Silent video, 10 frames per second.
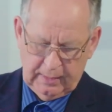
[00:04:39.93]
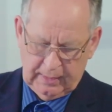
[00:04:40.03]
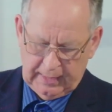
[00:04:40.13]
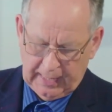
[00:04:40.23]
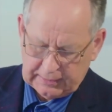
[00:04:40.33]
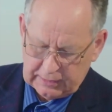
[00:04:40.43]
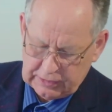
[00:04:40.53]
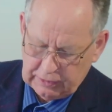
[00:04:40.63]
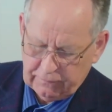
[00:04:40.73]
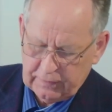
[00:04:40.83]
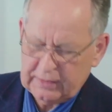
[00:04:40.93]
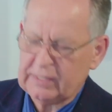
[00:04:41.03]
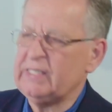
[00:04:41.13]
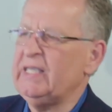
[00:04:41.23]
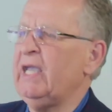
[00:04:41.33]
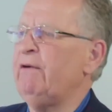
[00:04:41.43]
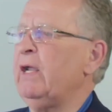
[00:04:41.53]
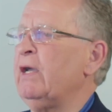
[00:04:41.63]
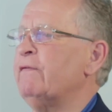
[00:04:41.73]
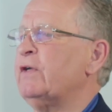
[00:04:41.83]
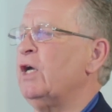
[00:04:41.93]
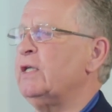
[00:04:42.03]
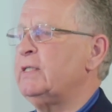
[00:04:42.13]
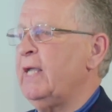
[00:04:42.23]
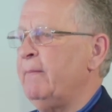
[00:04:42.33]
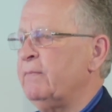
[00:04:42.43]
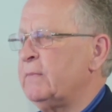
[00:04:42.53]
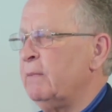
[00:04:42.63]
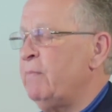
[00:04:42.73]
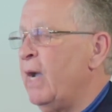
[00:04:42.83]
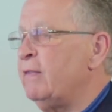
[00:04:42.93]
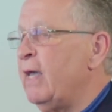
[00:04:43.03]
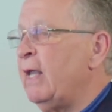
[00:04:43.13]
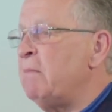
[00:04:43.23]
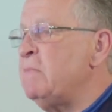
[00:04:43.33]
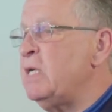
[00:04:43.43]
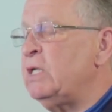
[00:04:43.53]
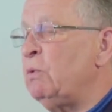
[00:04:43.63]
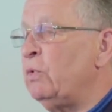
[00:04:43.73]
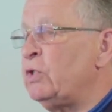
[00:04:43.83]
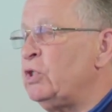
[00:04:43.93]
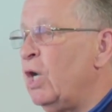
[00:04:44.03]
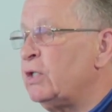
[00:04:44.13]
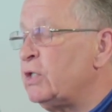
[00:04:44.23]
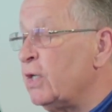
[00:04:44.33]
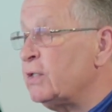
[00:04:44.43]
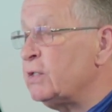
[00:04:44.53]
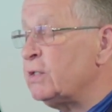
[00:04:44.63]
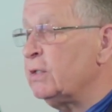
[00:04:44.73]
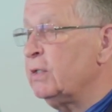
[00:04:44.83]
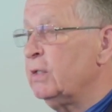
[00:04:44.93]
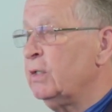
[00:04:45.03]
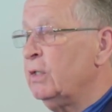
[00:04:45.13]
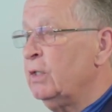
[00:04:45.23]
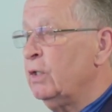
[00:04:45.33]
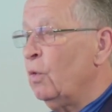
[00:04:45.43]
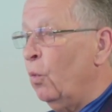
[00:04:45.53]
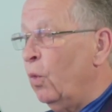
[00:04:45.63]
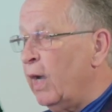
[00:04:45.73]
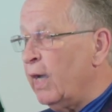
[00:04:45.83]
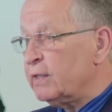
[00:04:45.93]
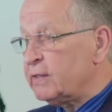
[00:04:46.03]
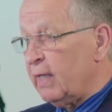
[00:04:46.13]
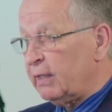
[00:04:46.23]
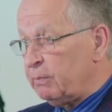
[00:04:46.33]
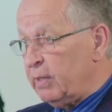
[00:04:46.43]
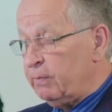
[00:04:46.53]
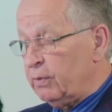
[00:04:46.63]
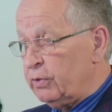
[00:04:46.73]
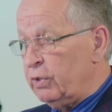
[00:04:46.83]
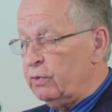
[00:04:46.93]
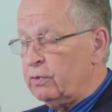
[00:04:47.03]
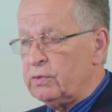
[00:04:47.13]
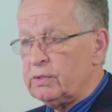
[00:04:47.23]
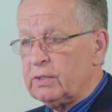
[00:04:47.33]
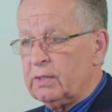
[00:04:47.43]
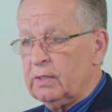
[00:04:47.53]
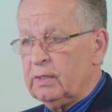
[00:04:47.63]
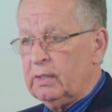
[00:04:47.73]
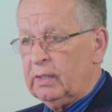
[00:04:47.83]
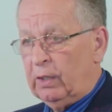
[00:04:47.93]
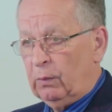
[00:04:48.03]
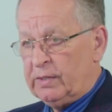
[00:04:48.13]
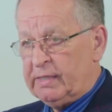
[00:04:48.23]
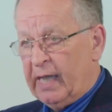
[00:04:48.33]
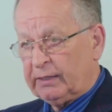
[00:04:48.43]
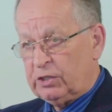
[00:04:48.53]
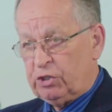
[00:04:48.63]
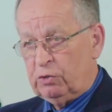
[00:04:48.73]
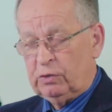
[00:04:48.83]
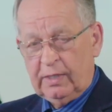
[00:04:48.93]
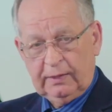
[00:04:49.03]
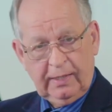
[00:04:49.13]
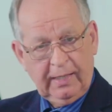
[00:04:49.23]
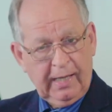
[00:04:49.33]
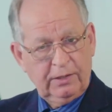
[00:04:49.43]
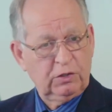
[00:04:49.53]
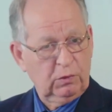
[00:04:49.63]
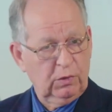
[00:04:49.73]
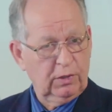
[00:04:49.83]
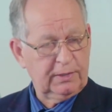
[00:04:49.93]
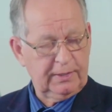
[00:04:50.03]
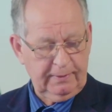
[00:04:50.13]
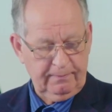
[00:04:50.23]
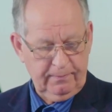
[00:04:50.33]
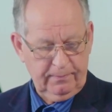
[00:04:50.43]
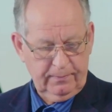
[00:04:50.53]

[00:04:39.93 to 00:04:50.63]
He had to suffer the sneering of contempt, and by that I mean it was not just words that people used, it was the attitude that they had towards him.